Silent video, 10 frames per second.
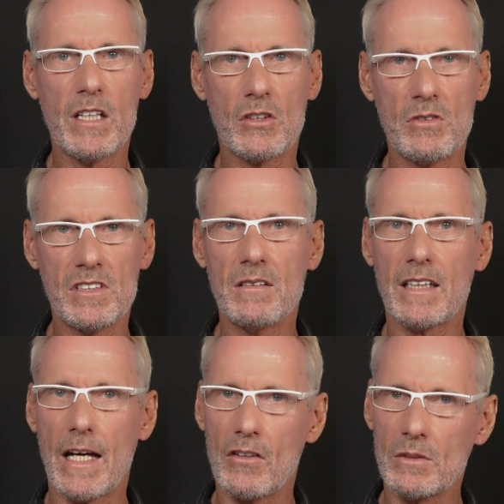by increasing
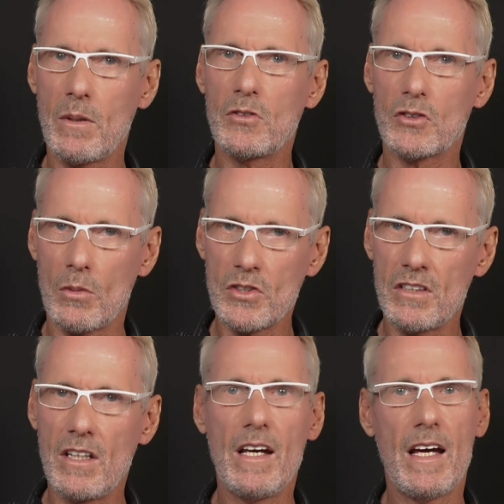calcium
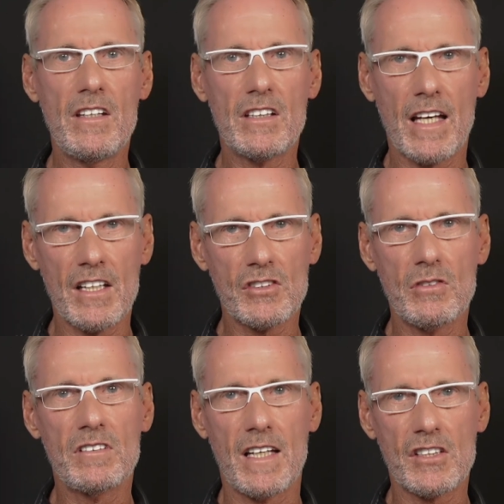absorption in the
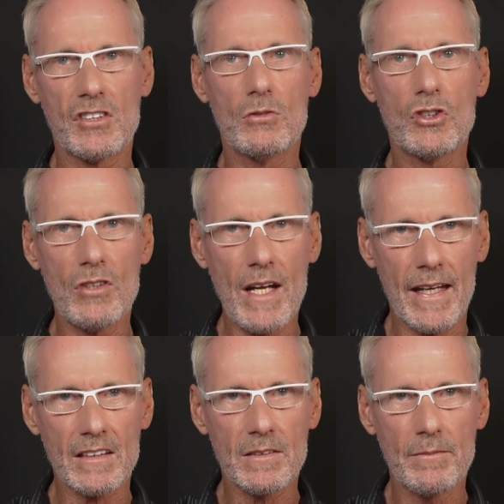gastrointestinal
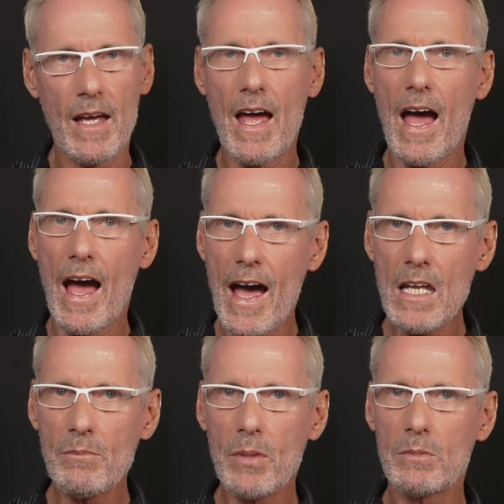tract,
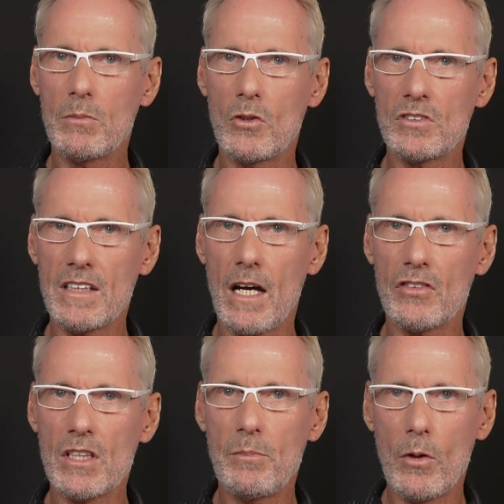and by promoting
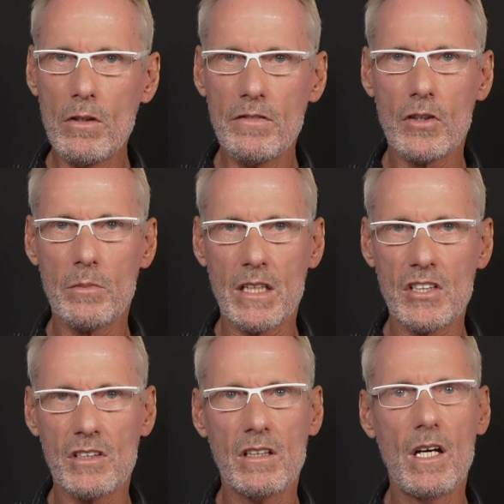healthy bone
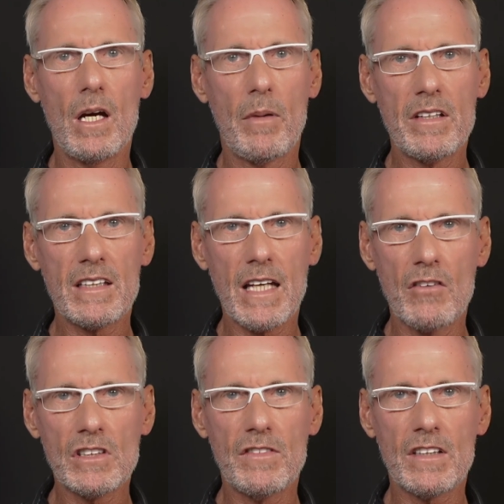formation by the
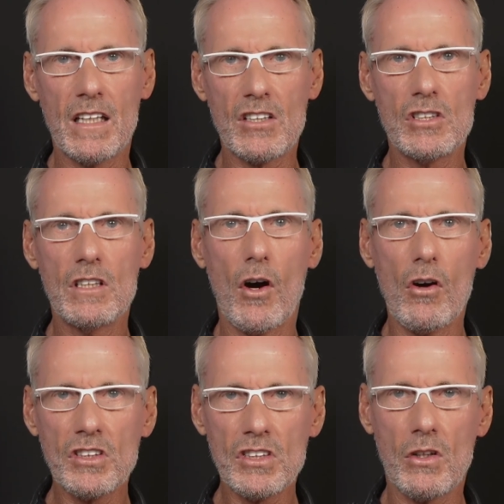calcification of
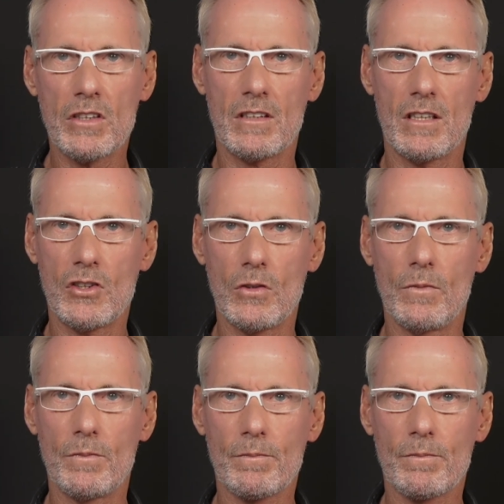osteoid tissue.